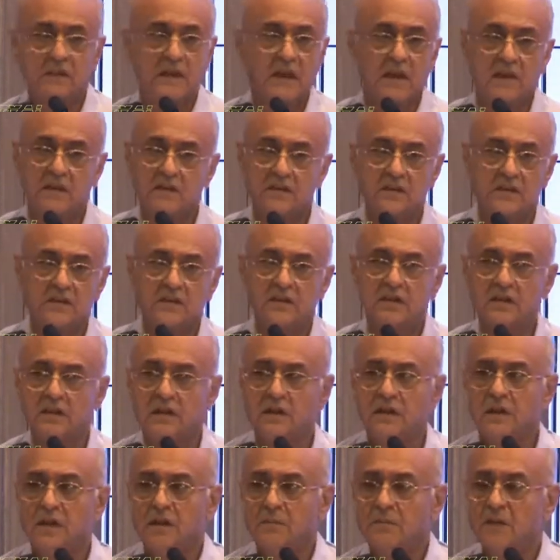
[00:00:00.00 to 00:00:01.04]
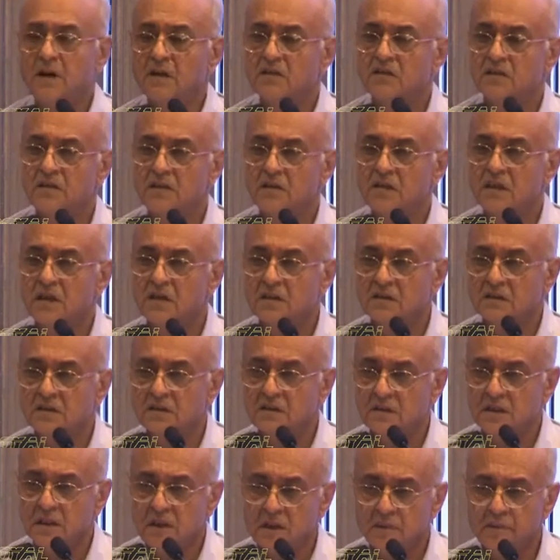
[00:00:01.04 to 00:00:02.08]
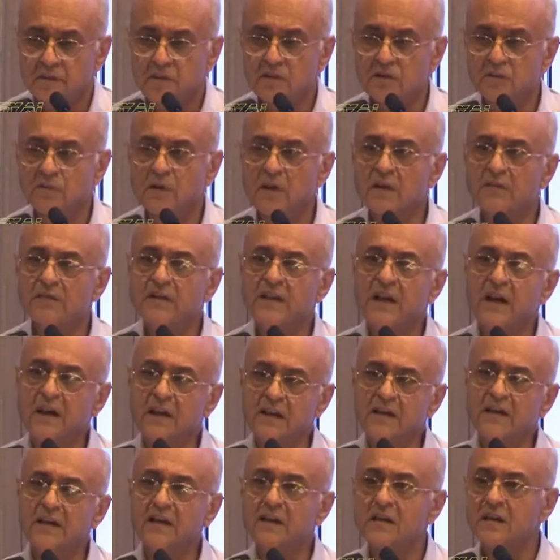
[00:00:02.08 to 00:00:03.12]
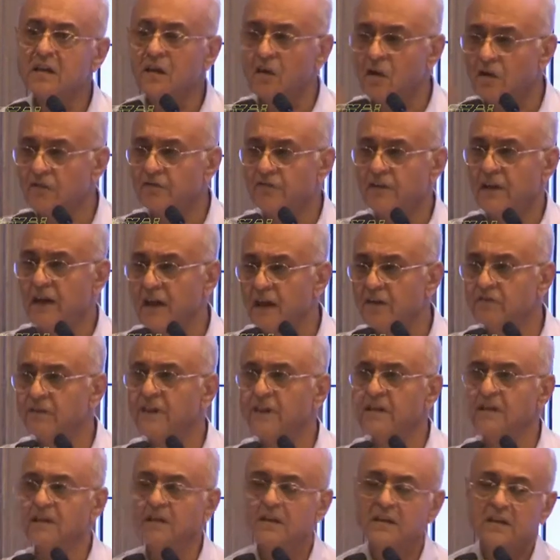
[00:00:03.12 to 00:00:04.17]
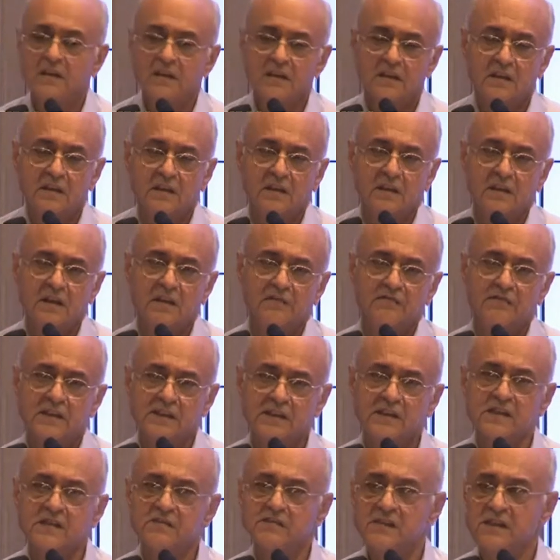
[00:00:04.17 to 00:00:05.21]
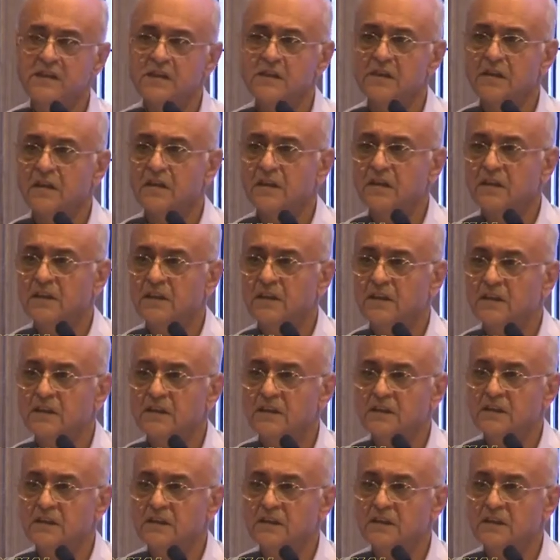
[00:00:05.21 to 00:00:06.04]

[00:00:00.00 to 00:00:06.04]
and master classes because one of the idea of having a festival uh, uh,